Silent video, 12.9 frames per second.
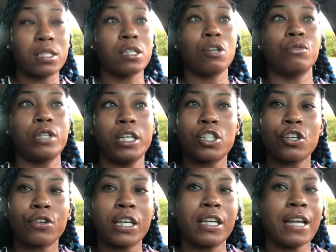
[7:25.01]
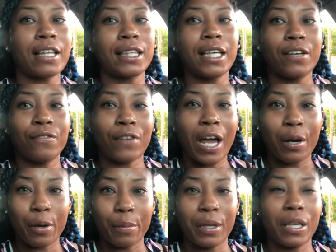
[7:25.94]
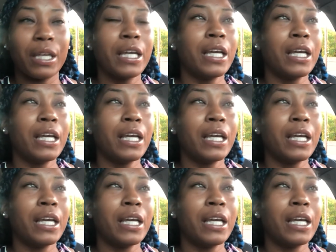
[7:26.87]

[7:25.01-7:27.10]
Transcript: So get your kid out their environment.